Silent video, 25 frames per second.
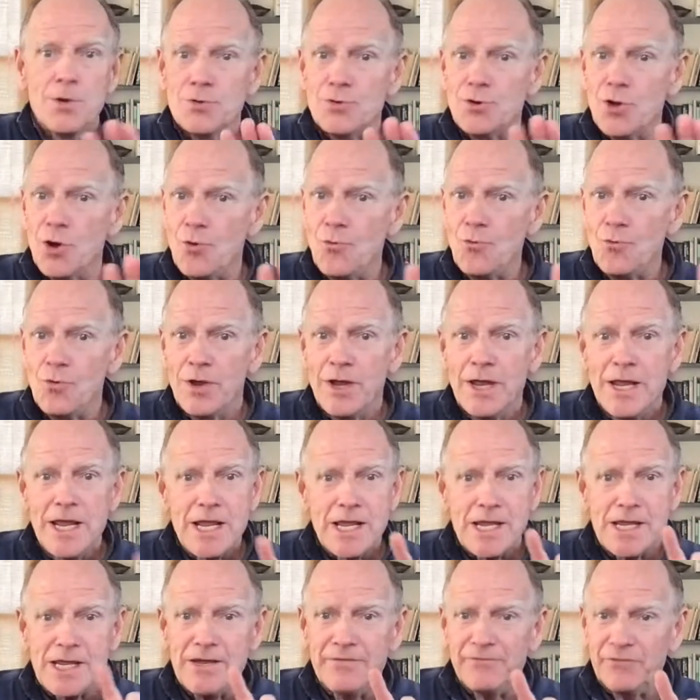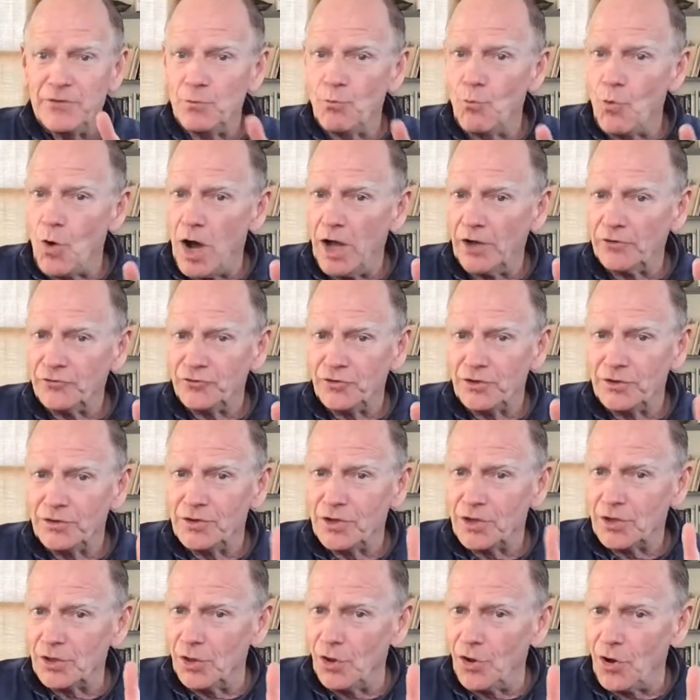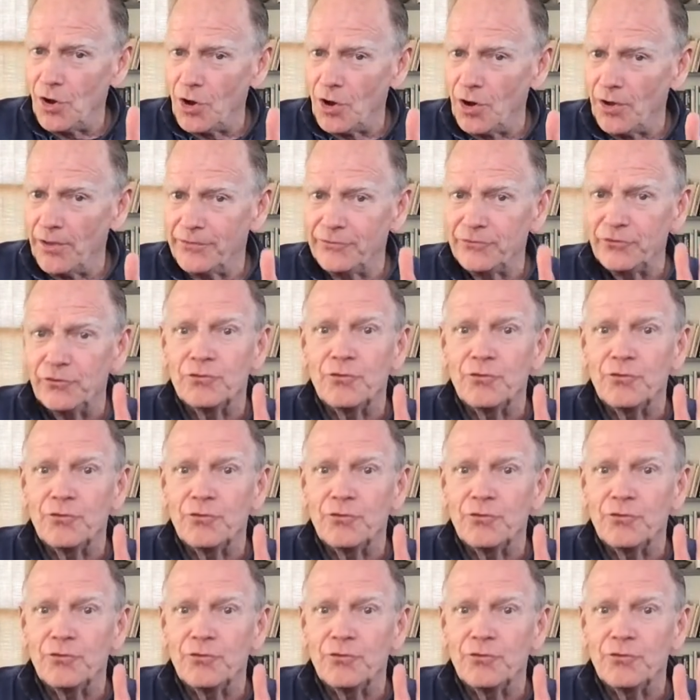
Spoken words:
No, even washing the cloths